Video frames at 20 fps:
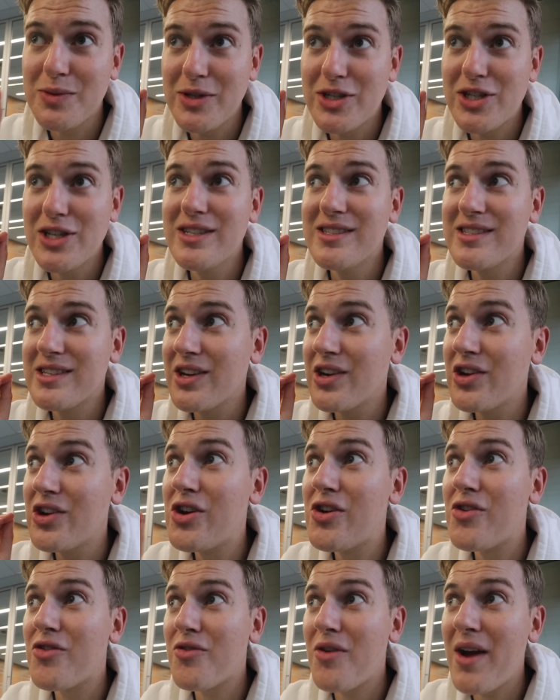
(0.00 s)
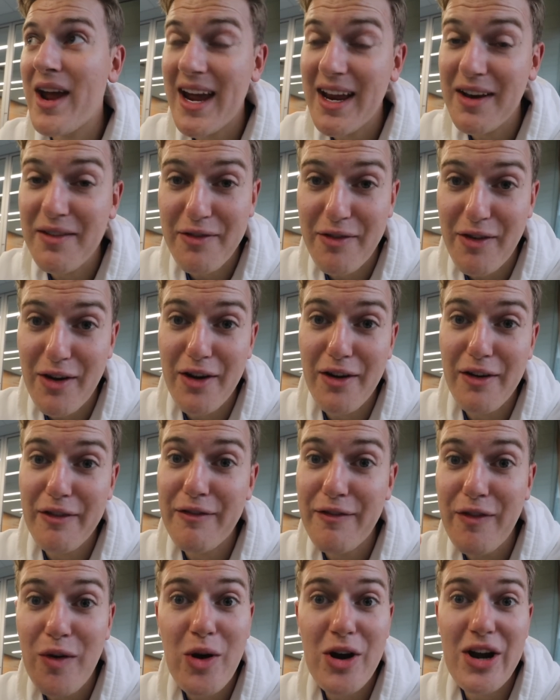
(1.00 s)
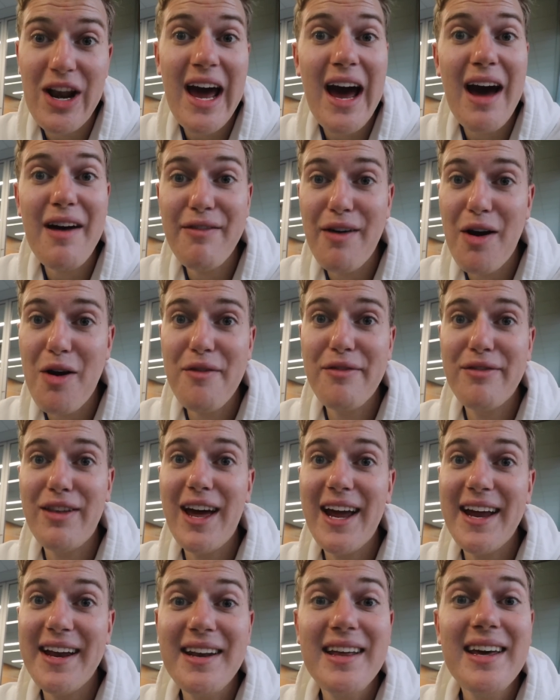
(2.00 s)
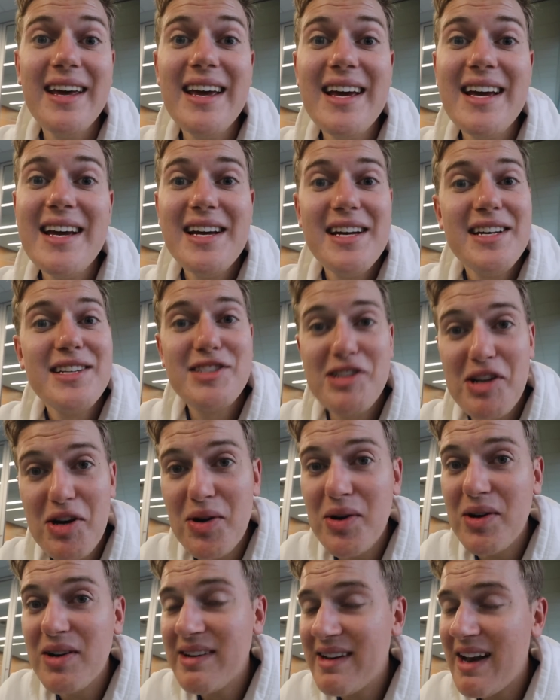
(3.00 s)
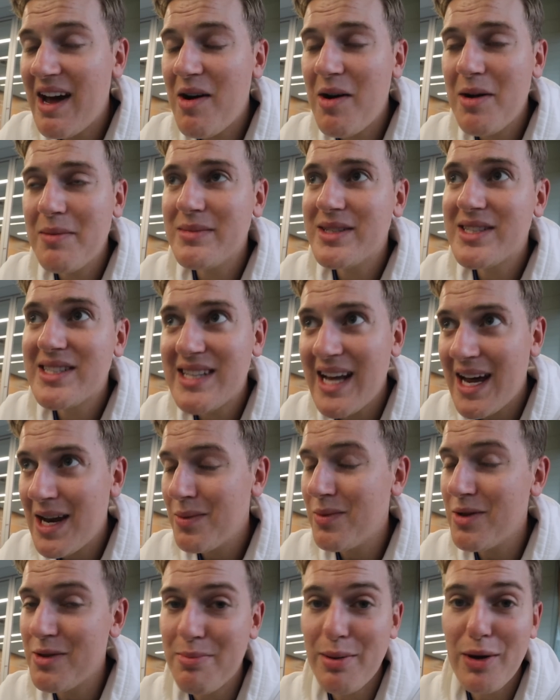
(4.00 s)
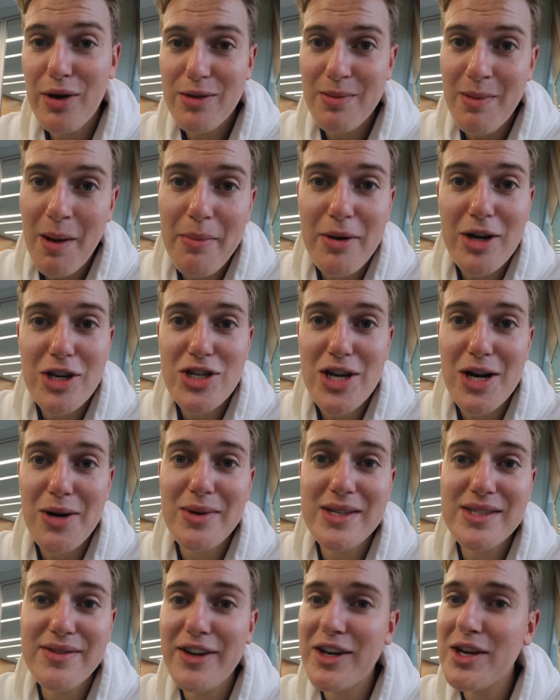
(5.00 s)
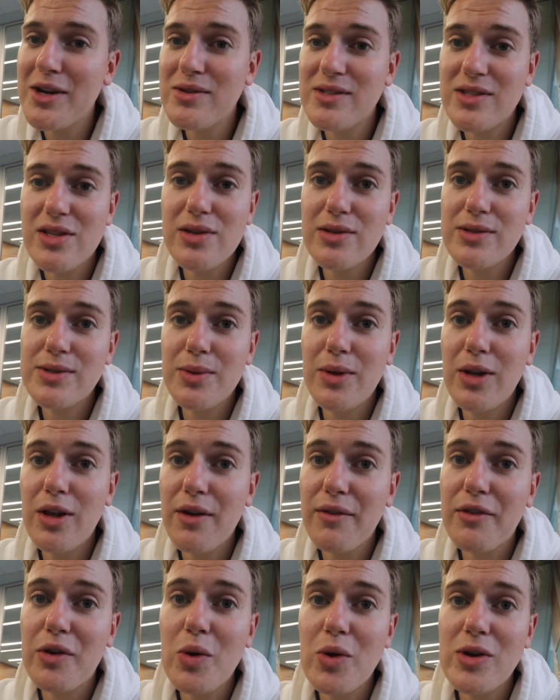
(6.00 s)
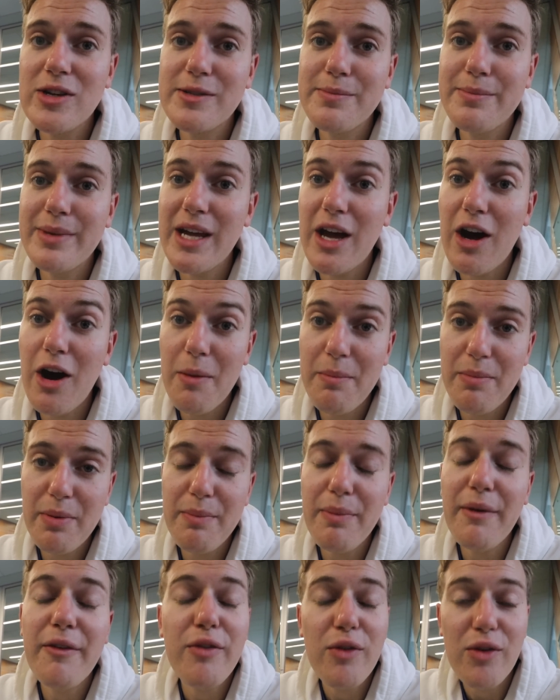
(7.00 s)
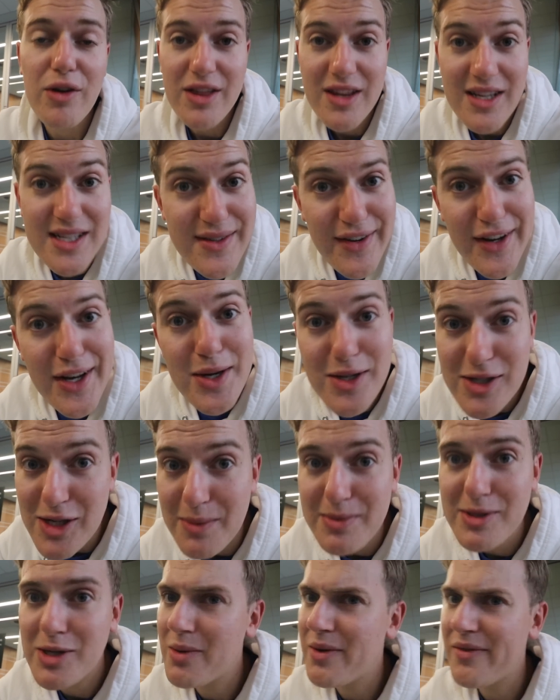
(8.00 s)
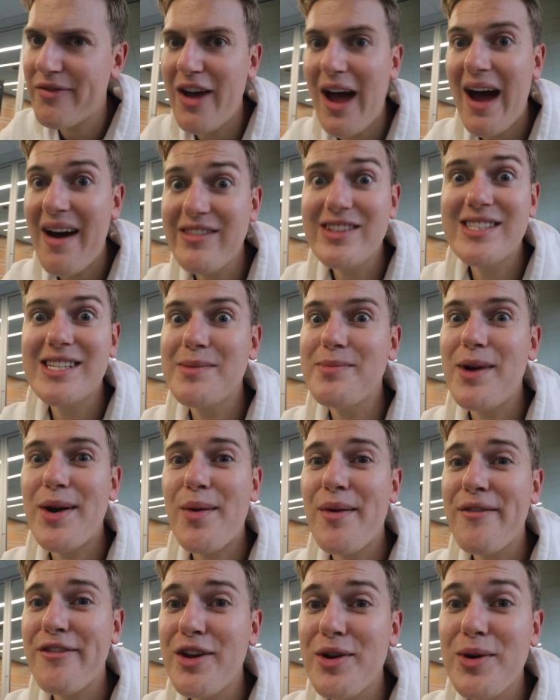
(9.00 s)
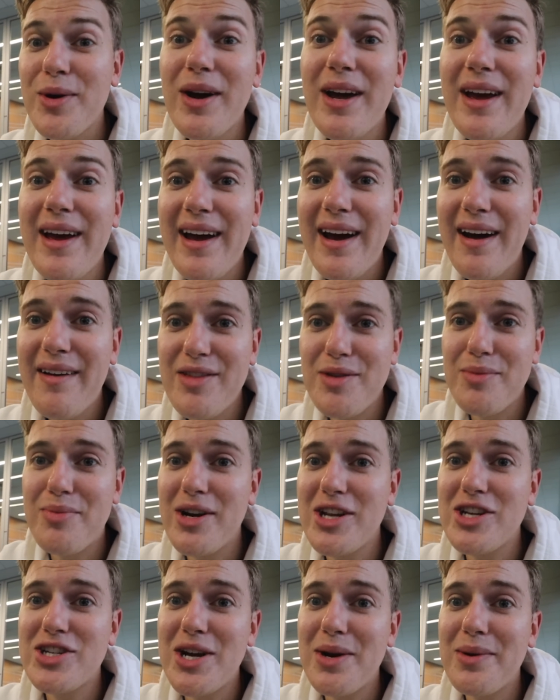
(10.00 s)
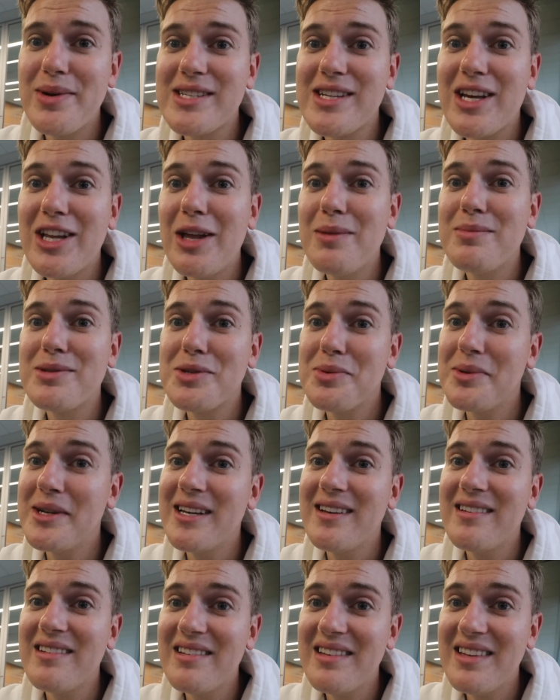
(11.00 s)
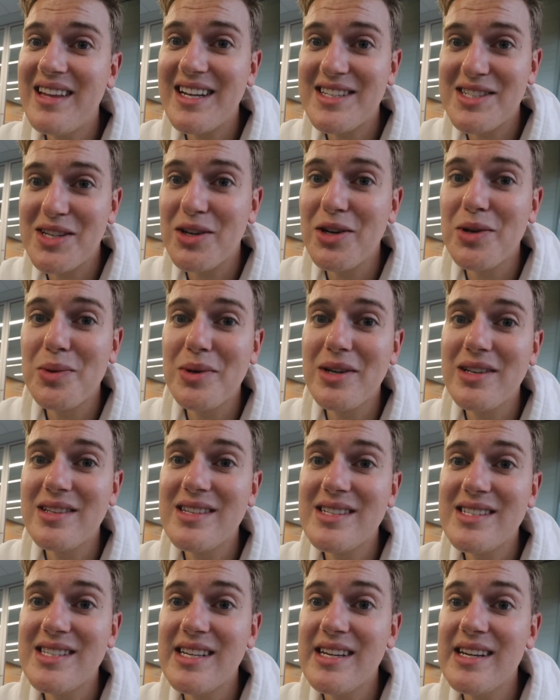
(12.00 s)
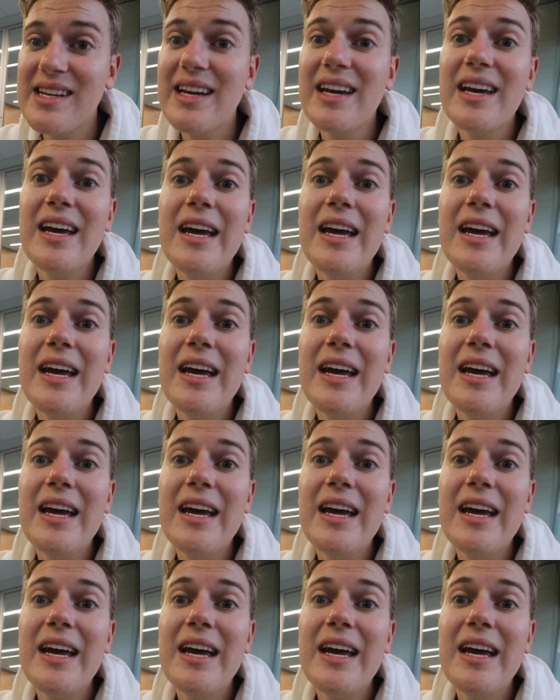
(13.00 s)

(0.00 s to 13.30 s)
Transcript: which is great for a 4.5-hour flight. So now I'm set with both my British Airways videos. Those will of course be up before this video is up. So if you haven't seen my review of the British Airways Club Suite, that's a good one to see.